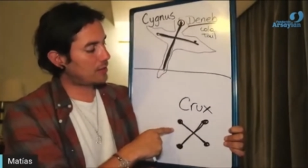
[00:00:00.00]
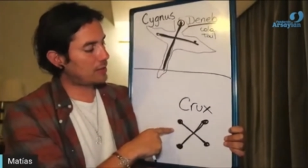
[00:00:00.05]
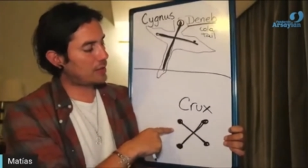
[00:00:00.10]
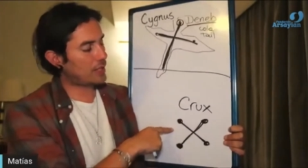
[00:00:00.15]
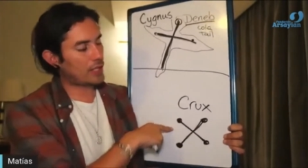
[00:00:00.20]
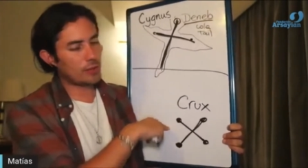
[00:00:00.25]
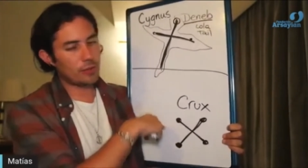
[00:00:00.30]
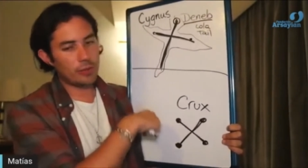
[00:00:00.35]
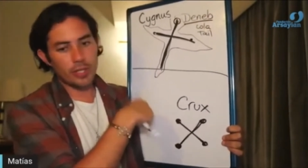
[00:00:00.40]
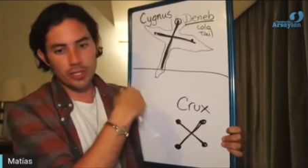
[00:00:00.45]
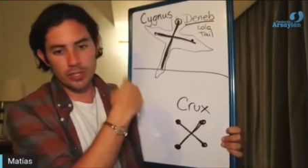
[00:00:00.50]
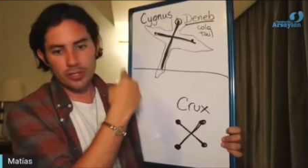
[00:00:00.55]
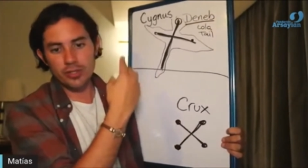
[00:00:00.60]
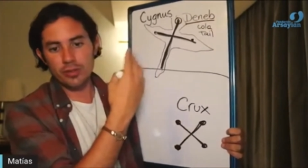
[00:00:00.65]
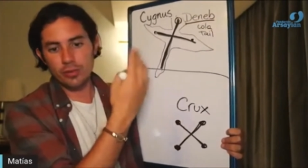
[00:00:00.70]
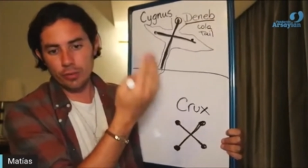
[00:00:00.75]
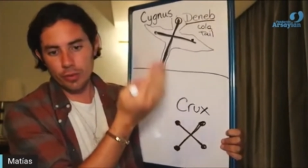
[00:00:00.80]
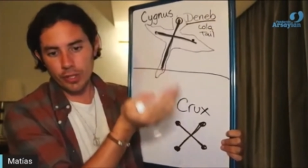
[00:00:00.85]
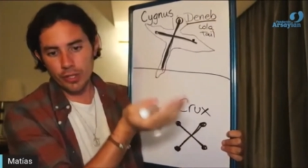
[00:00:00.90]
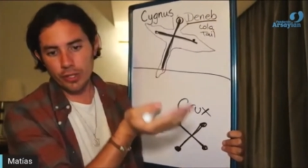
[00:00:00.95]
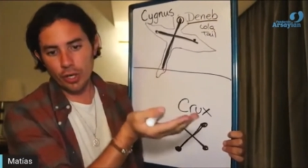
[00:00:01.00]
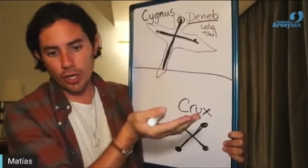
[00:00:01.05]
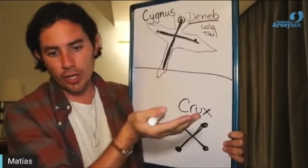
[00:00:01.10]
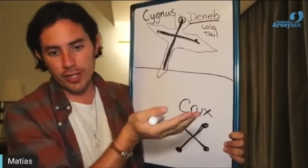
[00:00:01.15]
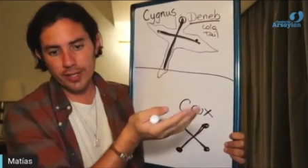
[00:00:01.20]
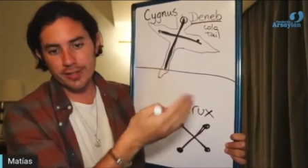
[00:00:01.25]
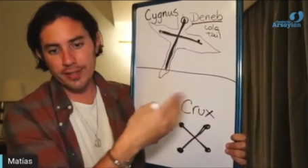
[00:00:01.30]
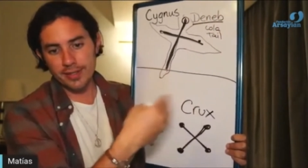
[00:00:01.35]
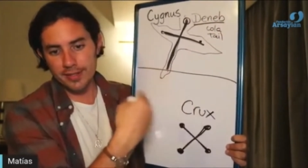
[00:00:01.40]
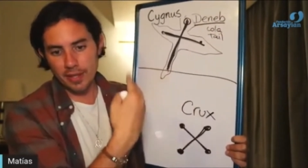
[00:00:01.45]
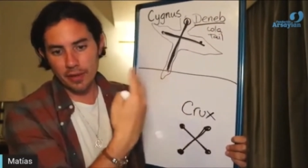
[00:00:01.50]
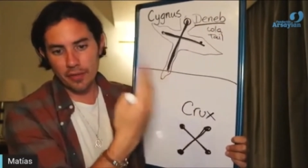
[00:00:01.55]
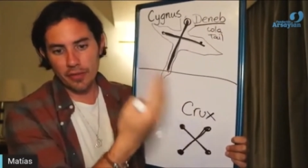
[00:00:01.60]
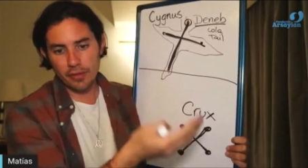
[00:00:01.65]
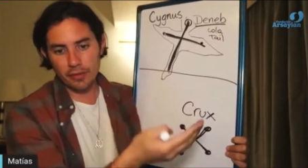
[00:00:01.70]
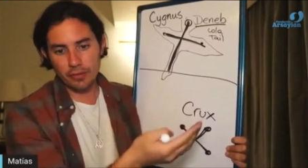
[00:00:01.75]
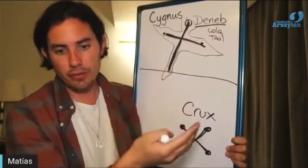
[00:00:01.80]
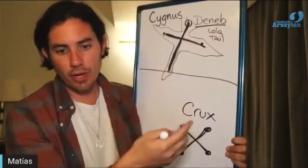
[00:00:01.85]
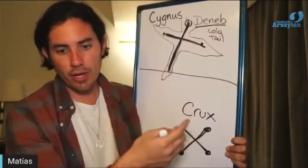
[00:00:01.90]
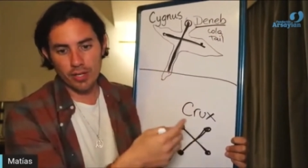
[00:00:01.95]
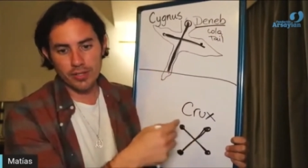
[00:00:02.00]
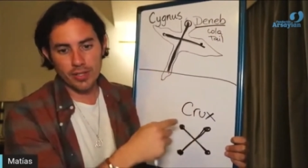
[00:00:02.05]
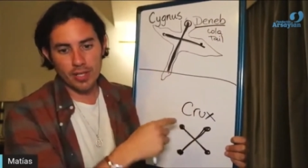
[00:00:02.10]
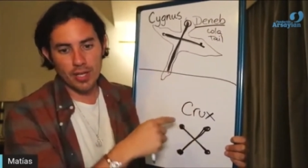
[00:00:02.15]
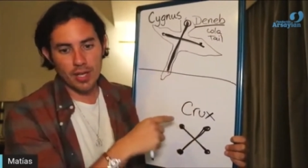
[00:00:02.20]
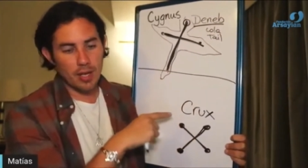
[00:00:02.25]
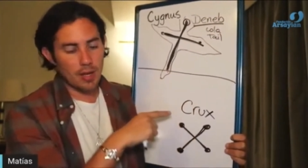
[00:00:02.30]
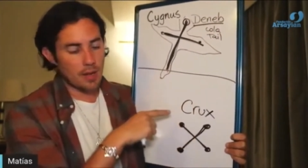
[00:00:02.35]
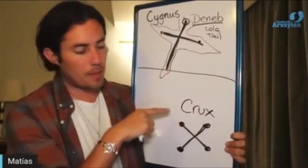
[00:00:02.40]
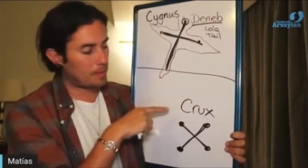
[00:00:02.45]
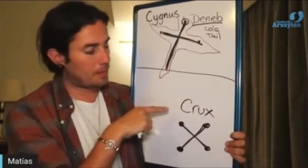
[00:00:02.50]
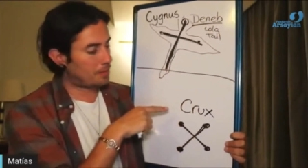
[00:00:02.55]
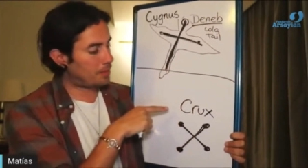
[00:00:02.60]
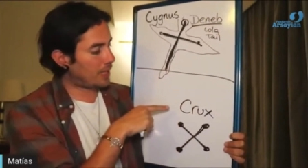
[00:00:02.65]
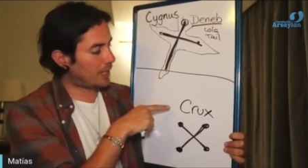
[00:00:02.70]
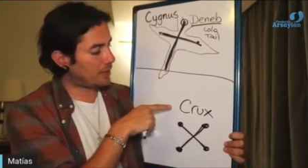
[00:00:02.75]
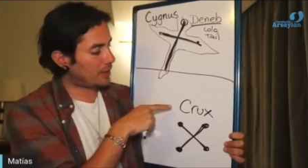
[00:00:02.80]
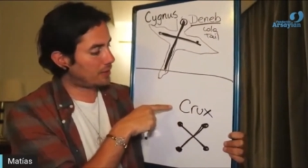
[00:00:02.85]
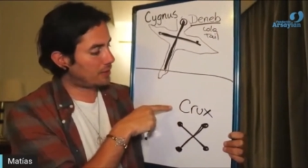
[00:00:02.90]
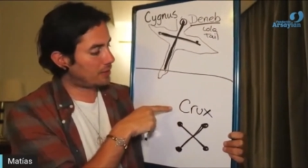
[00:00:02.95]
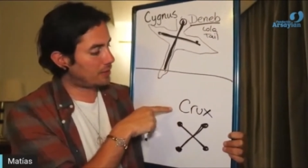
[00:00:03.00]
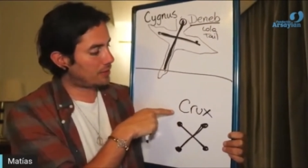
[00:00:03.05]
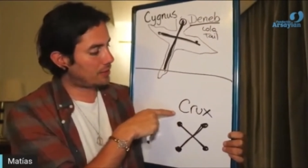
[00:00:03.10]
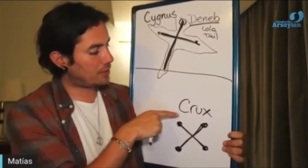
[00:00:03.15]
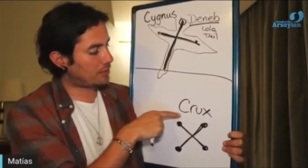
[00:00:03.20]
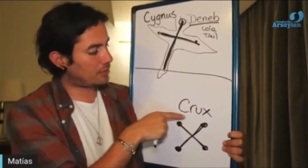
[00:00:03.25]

that we we call it the Southern Cross, but